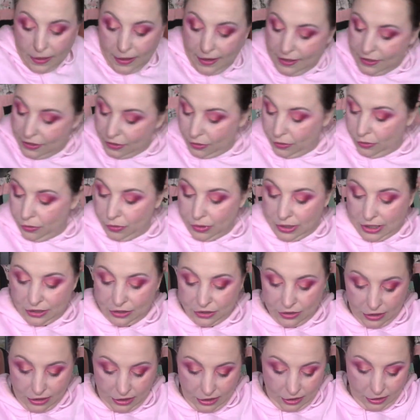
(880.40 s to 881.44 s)
So
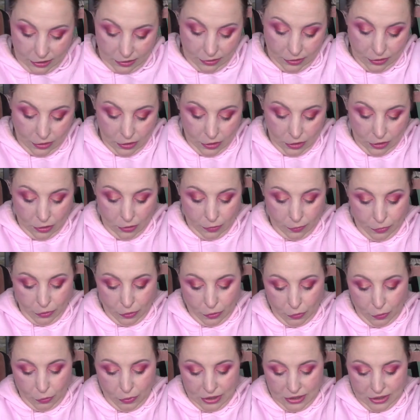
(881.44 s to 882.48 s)
actually here.
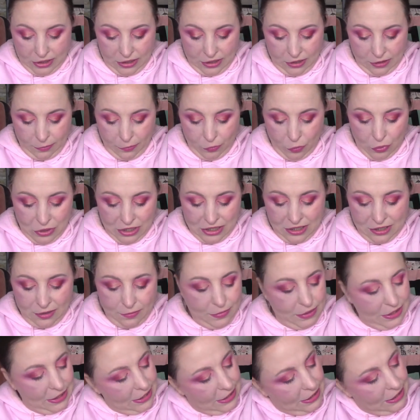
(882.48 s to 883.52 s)
Put Wisdom. Wisdom
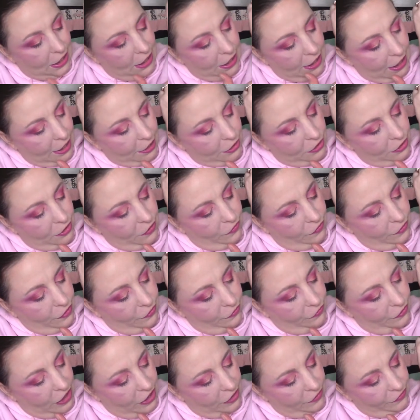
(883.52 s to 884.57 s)
does not actually feel
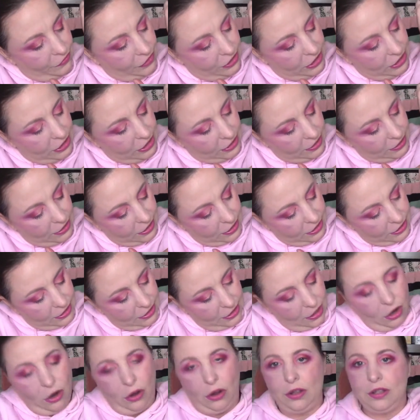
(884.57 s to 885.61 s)
velvety in this.
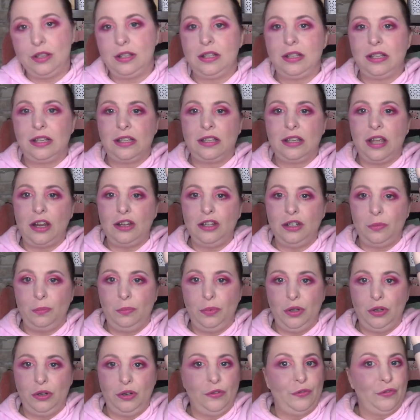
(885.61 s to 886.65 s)
Oh, it's such a
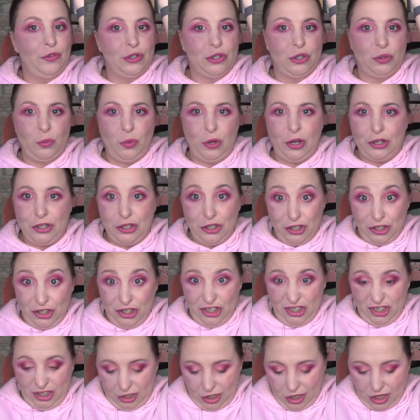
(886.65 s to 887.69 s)
beautiful swatch. Did you
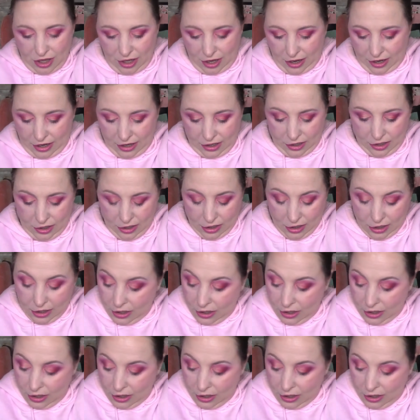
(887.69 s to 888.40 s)
see that?